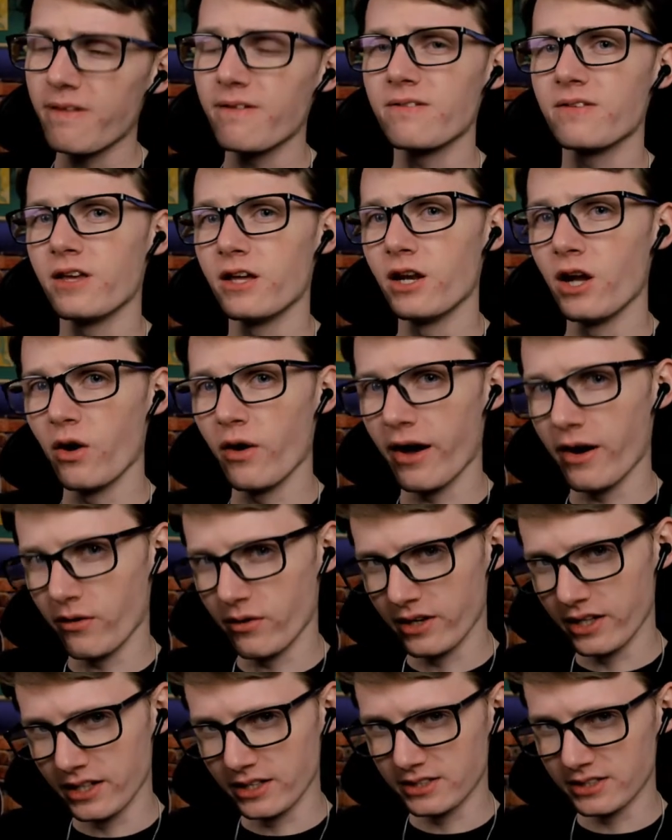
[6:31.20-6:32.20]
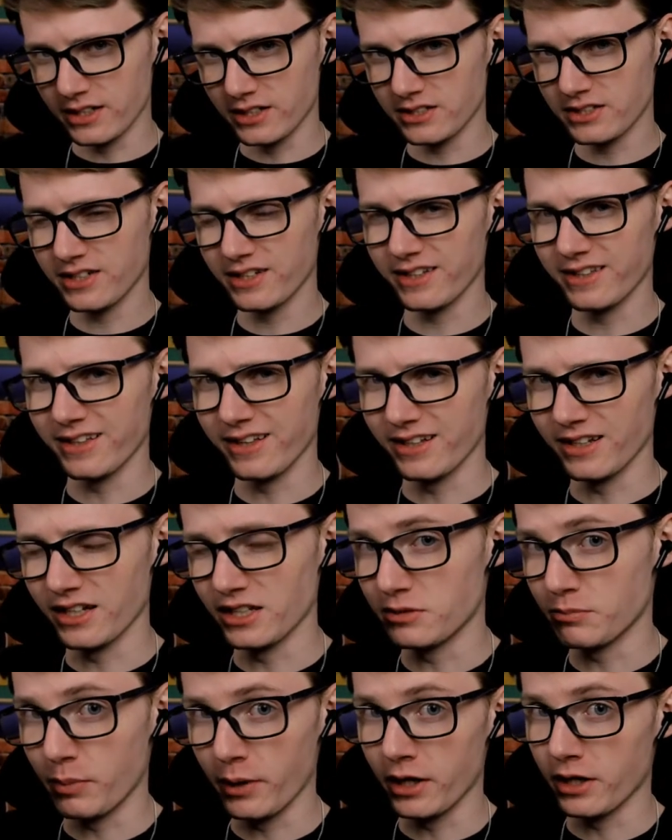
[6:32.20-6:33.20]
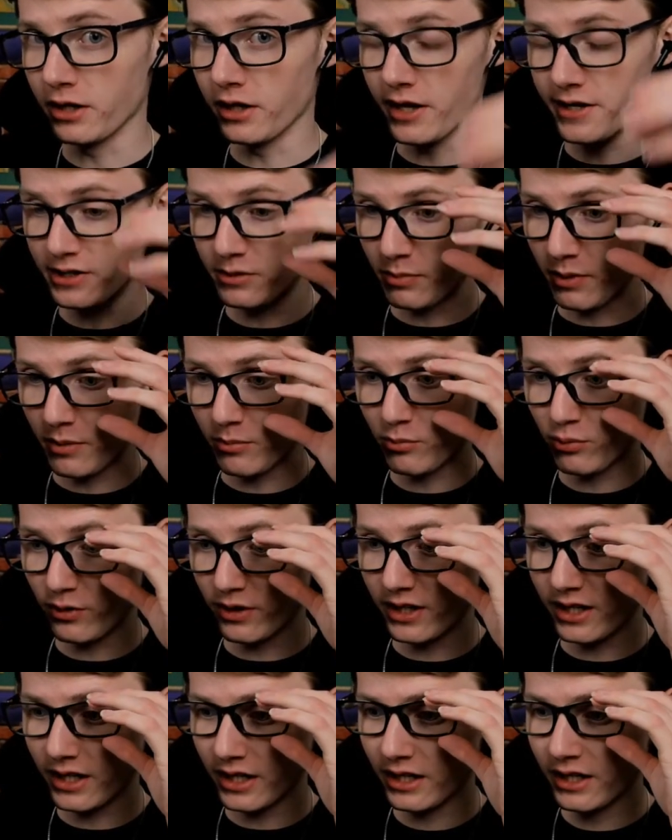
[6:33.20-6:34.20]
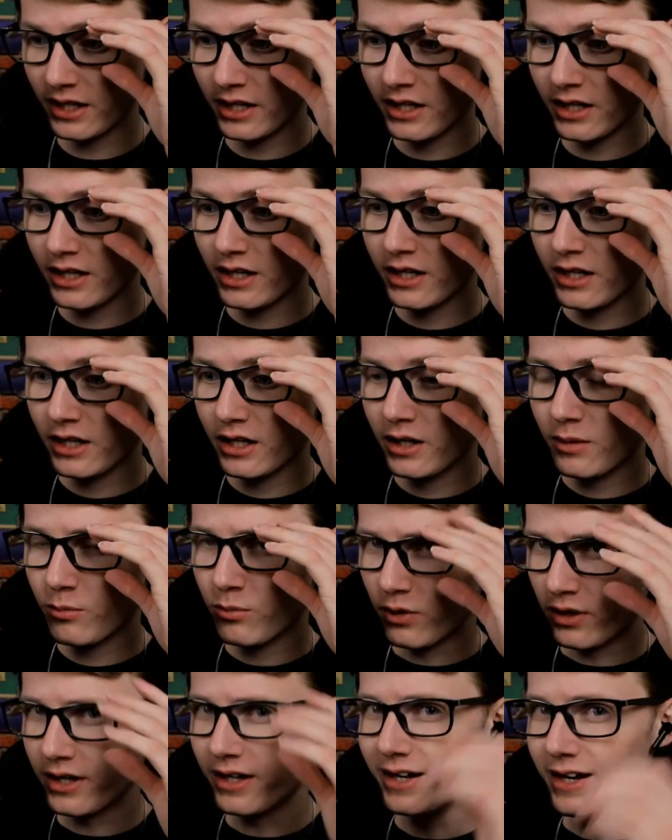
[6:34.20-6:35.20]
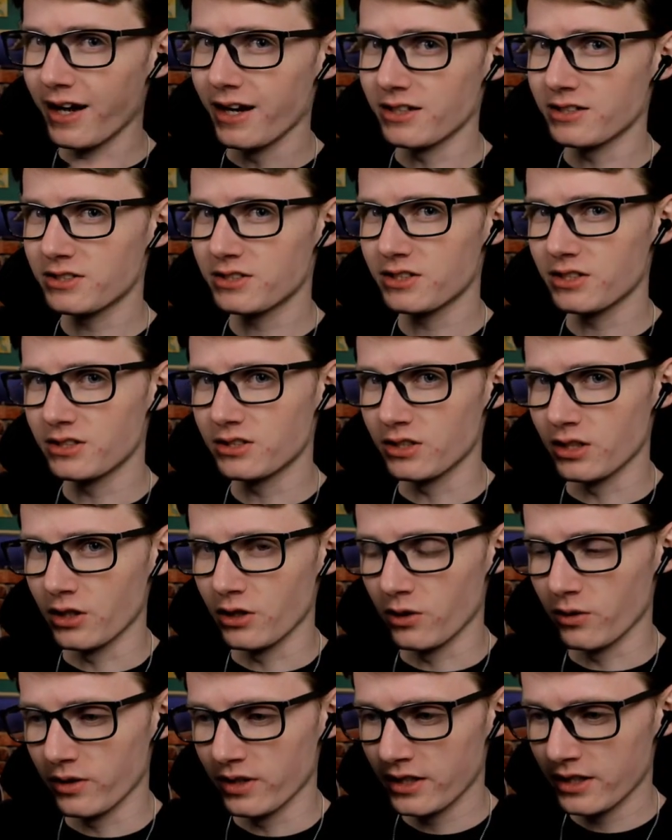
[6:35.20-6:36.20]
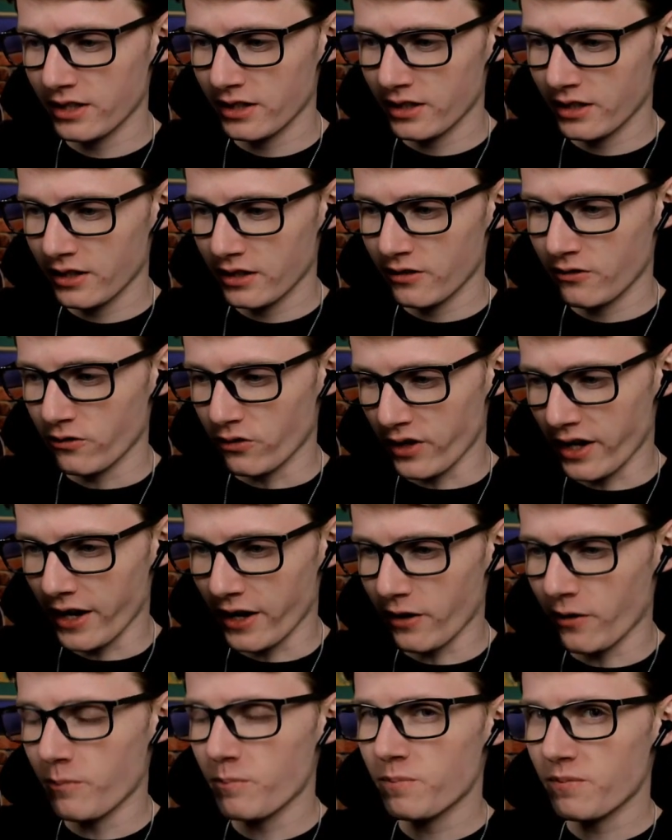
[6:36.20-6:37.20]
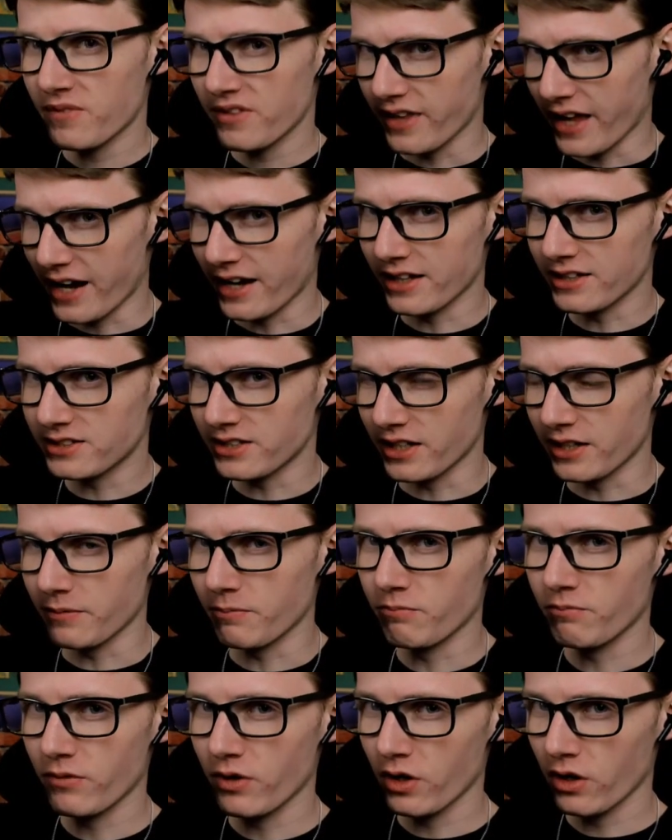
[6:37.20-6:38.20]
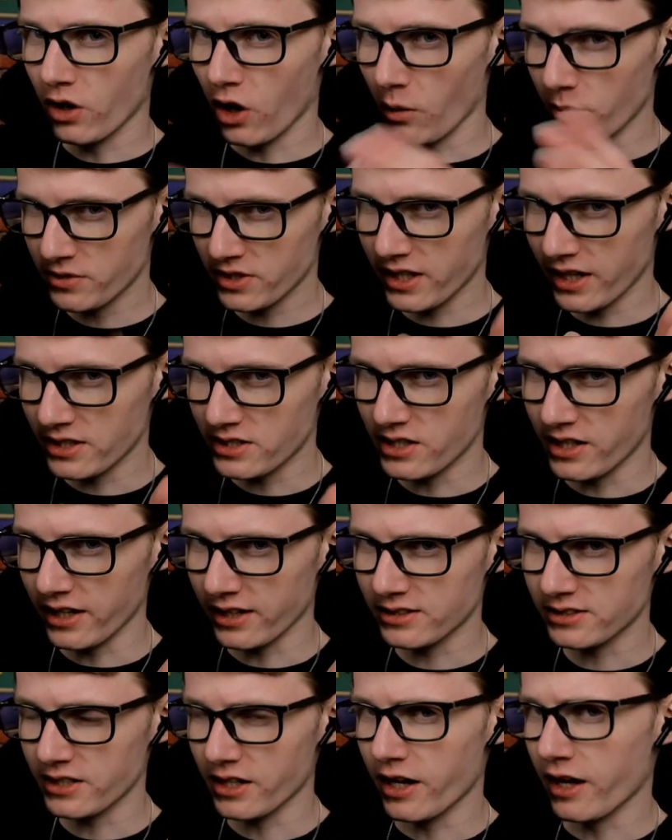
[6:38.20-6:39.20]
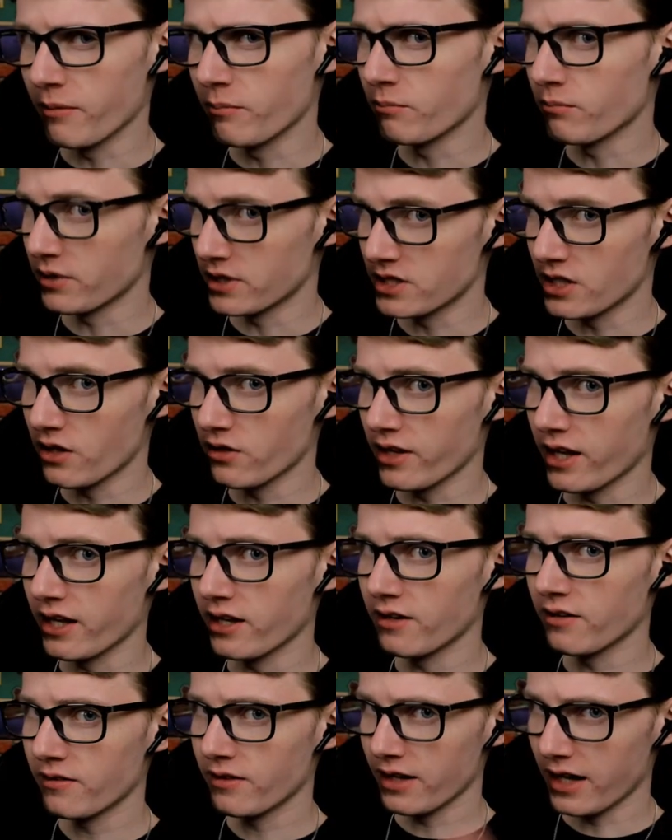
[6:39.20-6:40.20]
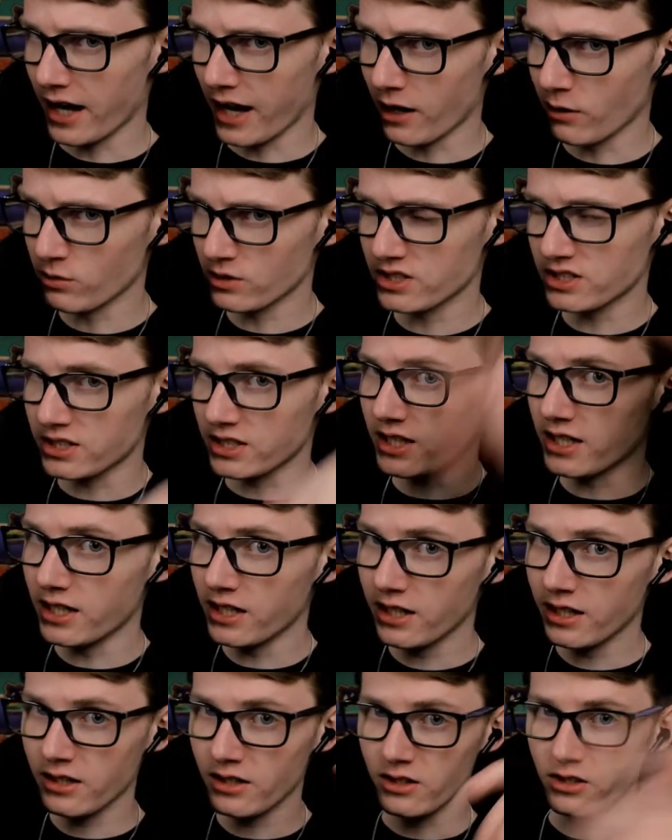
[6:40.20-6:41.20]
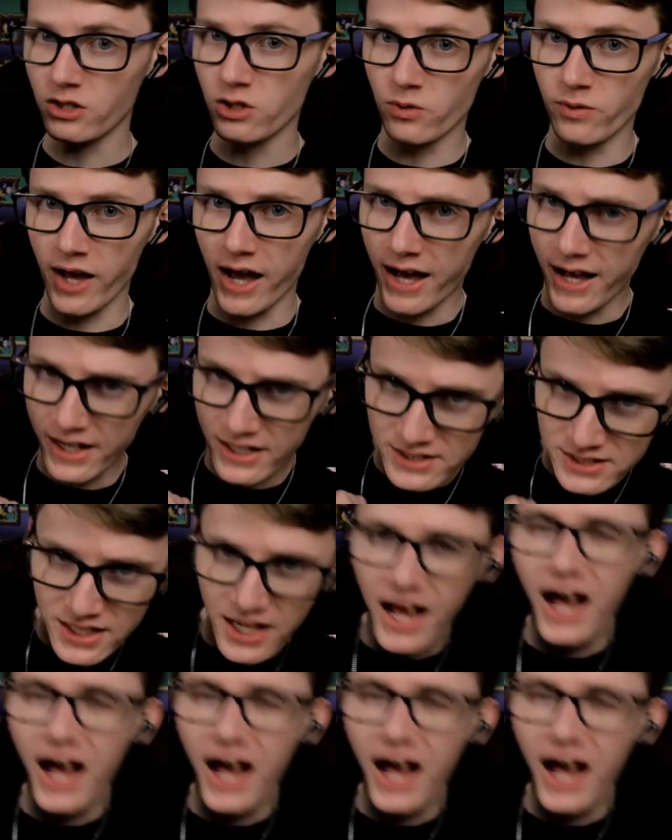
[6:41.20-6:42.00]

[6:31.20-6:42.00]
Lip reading: you know how it is. It's been pretty nuts. So for now, that is it. Hope to catch you next time. Till then, I will see you guys